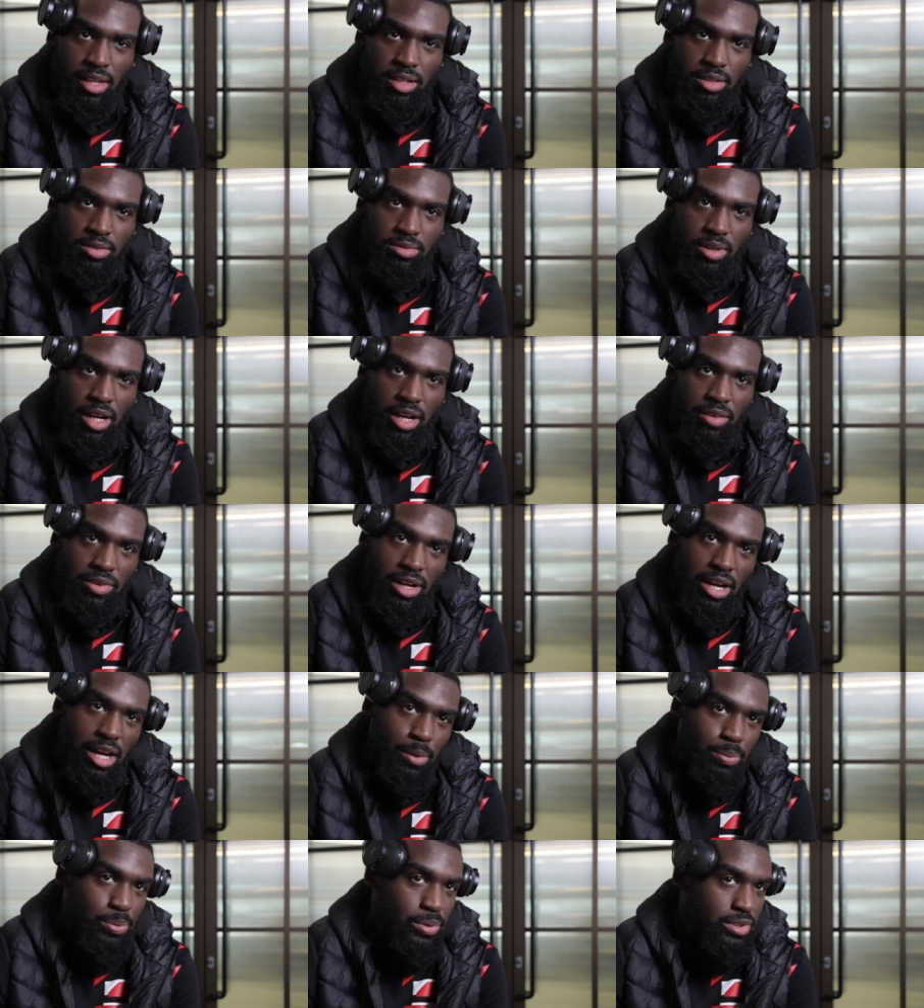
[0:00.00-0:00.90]
whatever
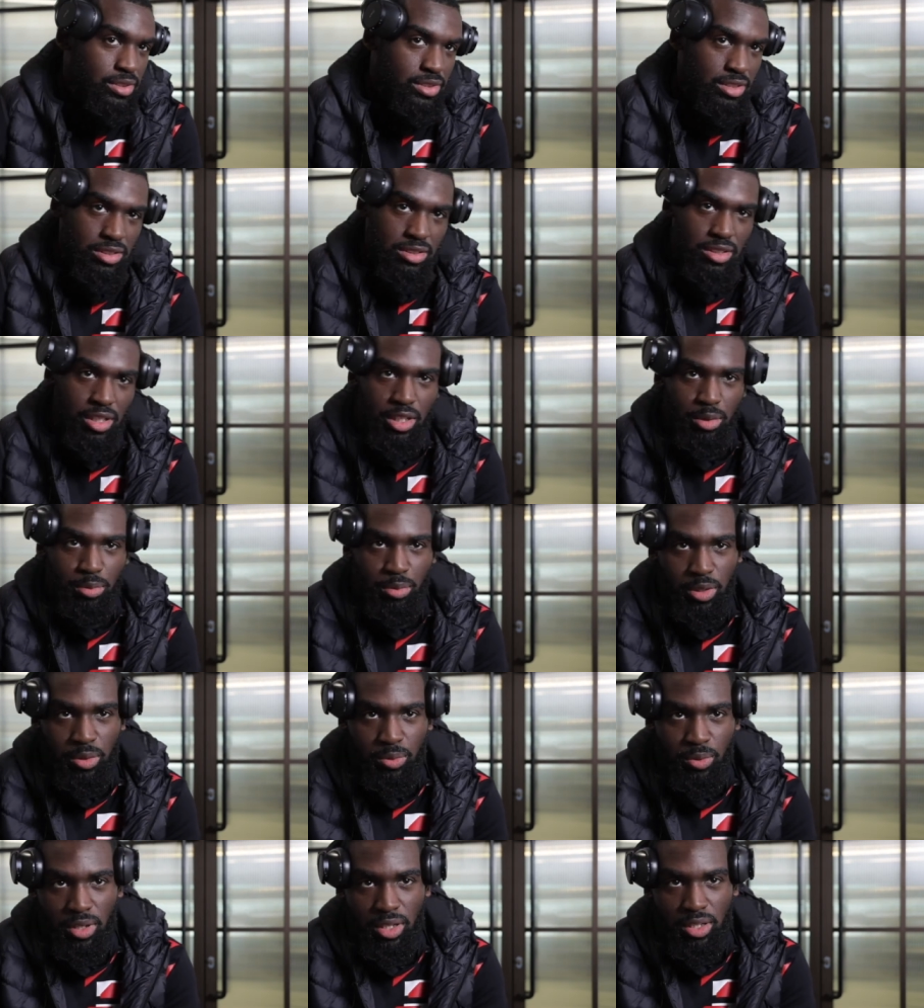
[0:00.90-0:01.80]
happens is going to
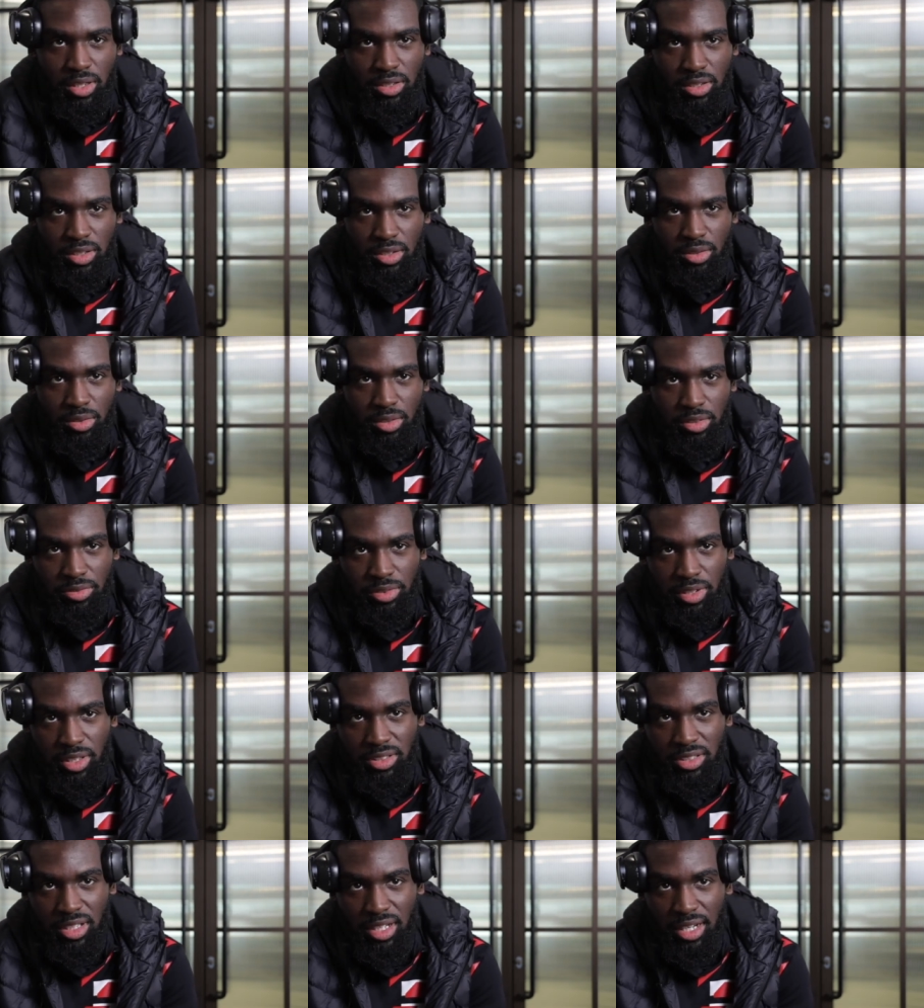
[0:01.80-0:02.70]
be what the
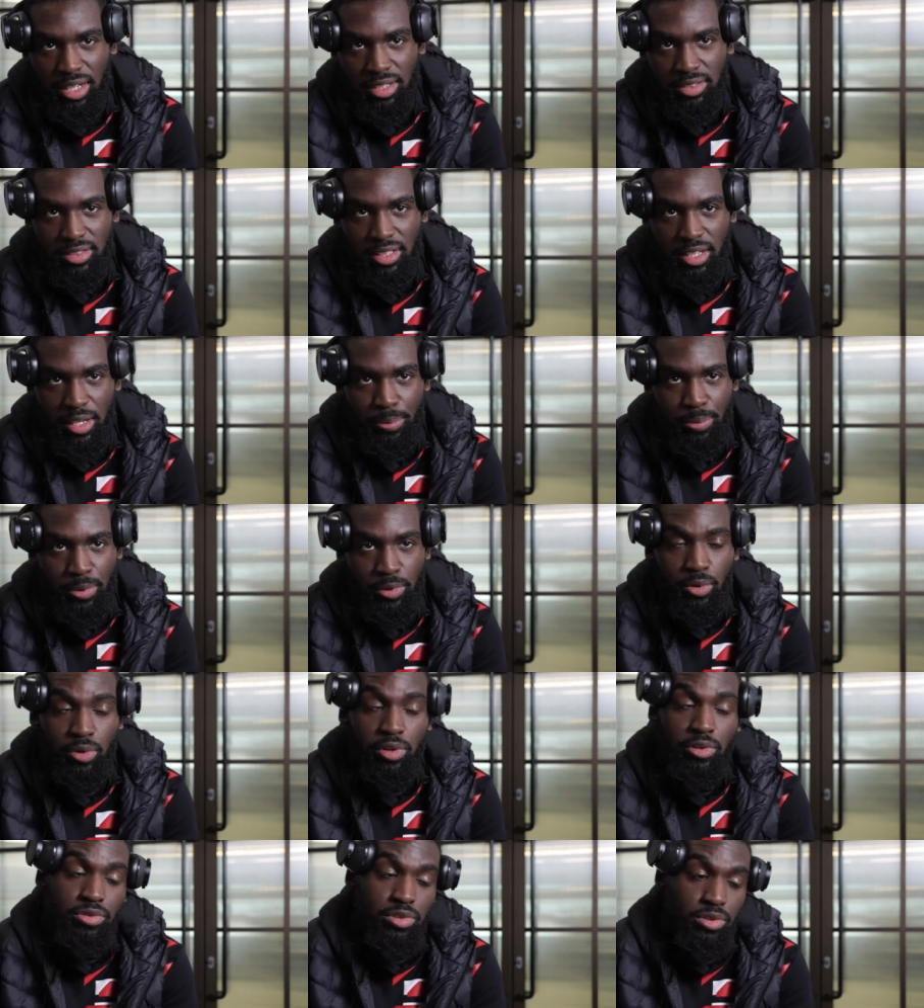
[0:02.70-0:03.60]
universe allows to happen,
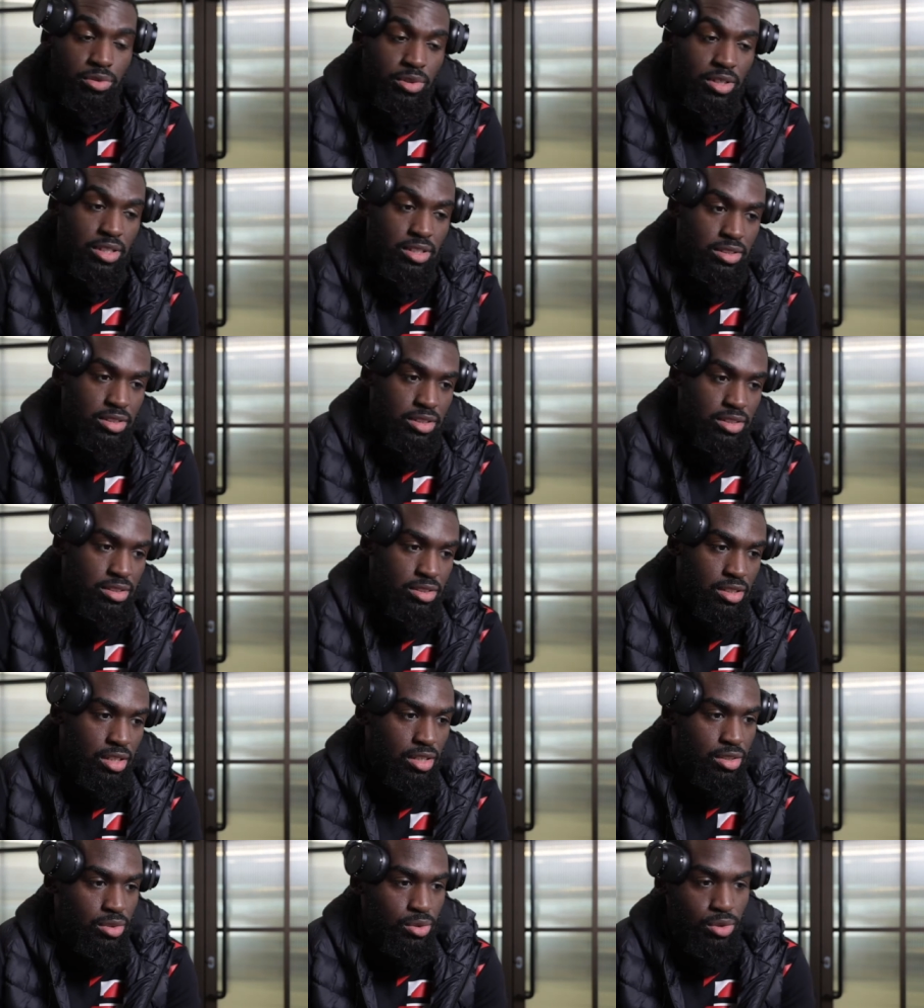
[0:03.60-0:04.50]
or if you're religious
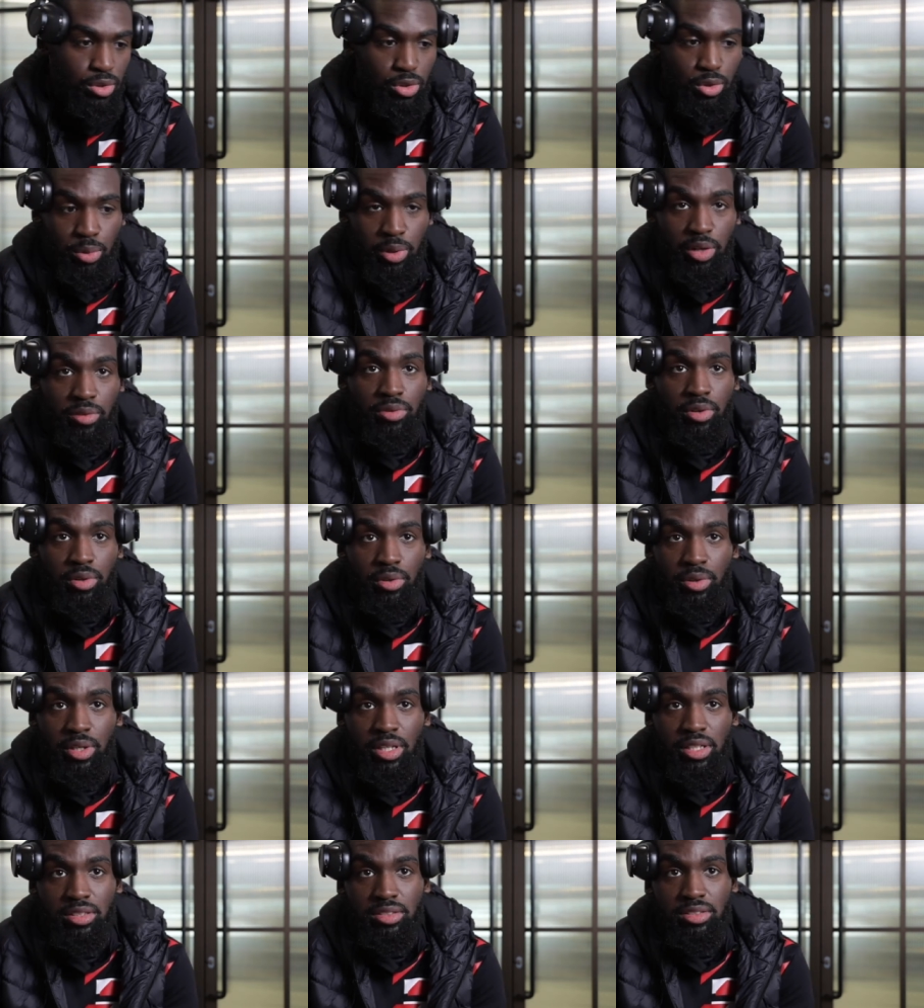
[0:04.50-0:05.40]
God or
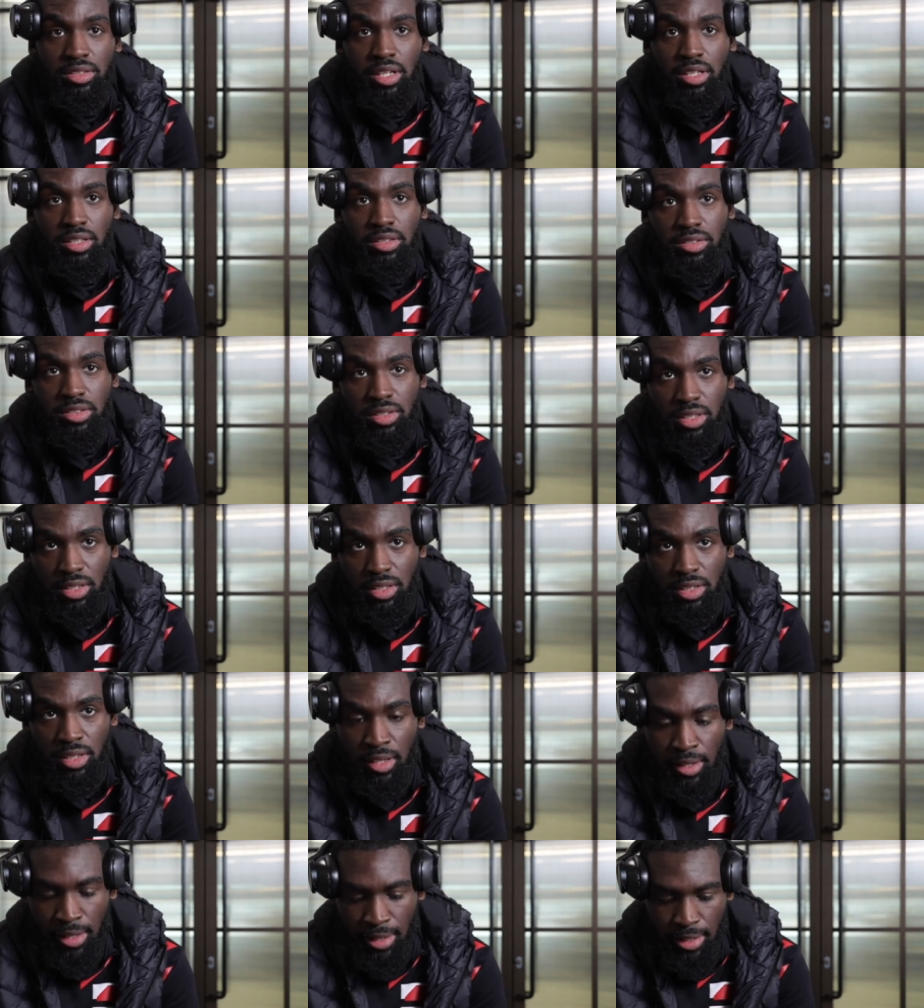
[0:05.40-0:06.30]
whoever it is that's your
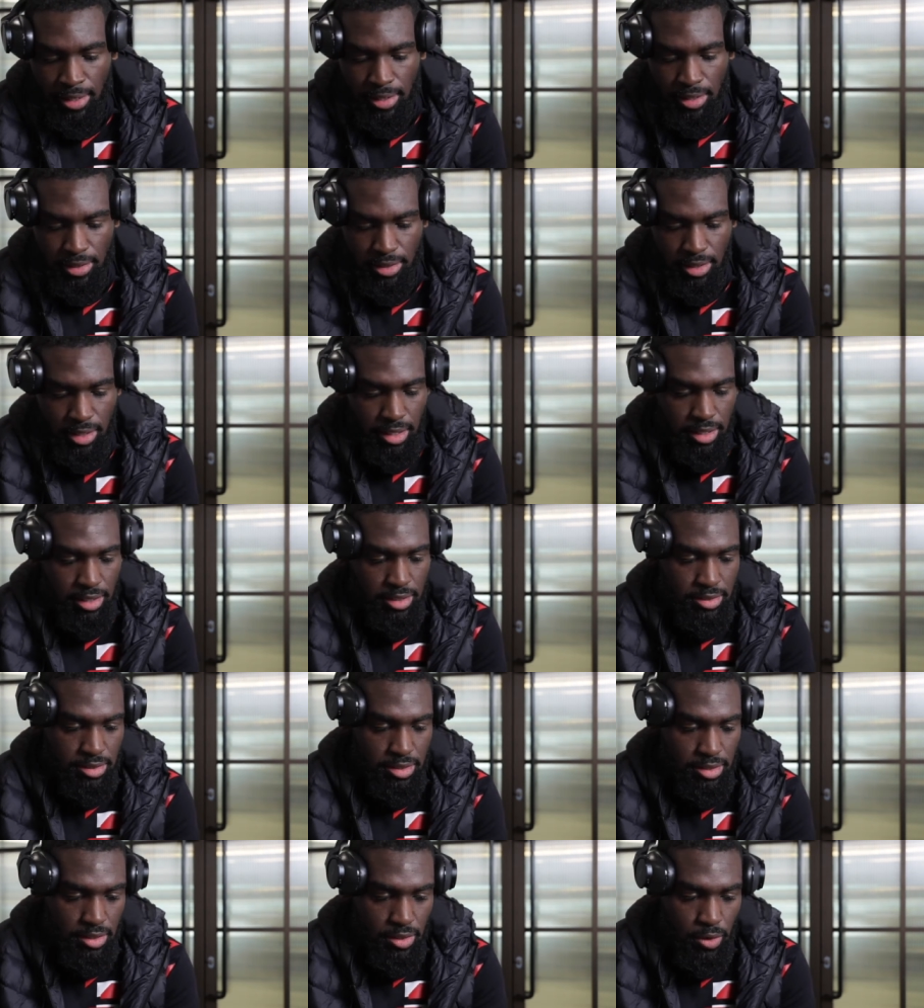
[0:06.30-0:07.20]

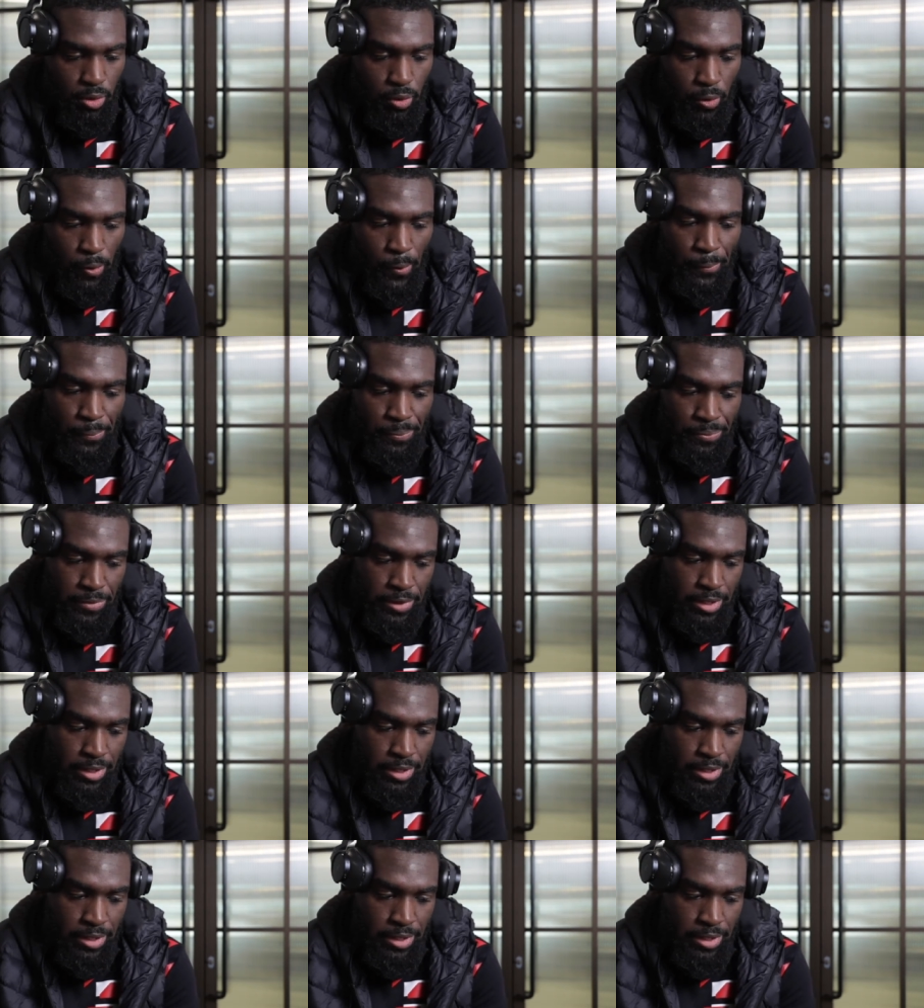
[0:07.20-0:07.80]
deity or